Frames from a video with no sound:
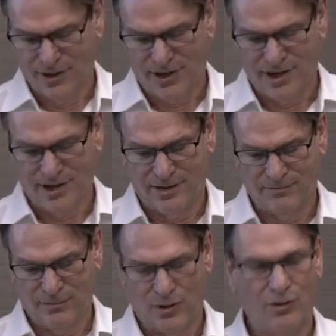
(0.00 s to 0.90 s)

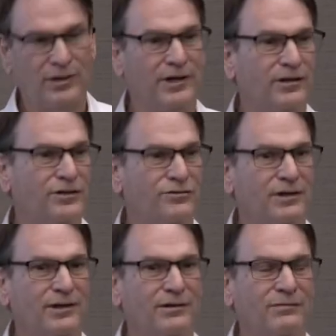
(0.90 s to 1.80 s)
Old
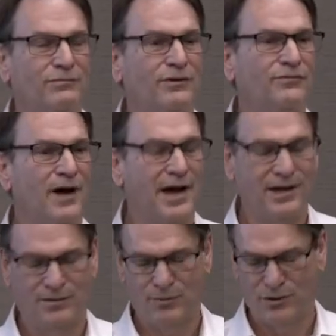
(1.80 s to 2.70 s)
industry,
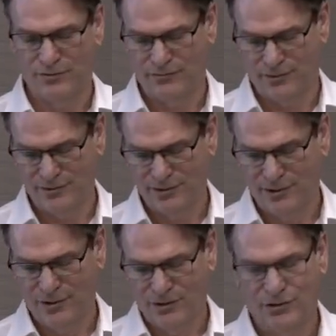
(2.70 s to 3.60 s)
refined, beautiful.
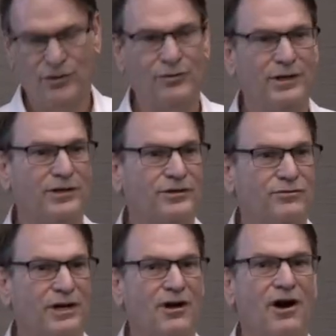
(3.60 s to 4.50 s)
New
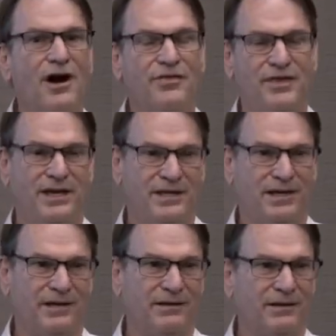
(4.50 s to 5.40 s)
industry,
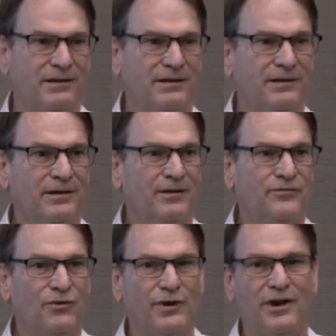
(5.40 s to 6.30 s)
authentic.
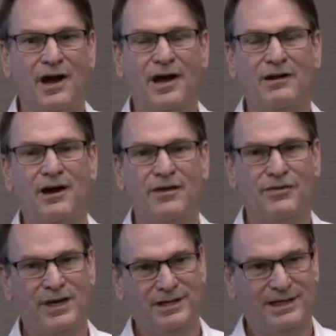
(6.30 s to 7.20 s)
If you're not
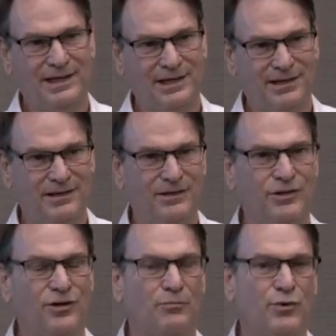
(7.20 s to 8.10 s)
authentic,
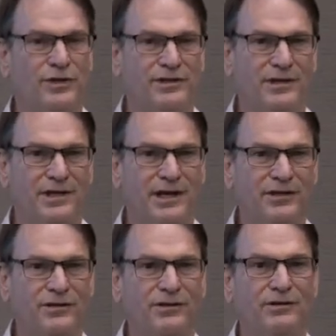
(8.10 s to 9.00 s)
your
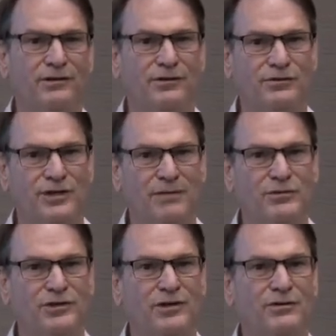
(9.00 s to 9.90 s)
presentation, your
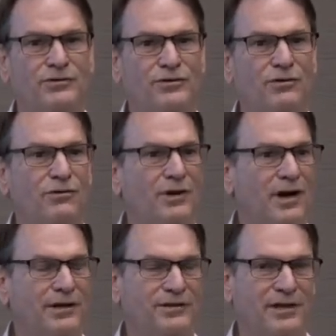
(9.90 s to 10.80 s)
gemstones, your whole
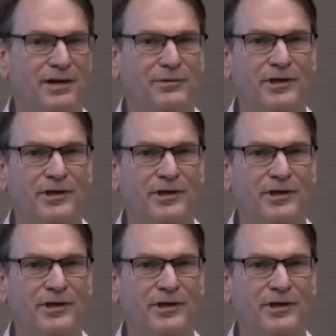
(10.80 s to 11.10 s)
concept,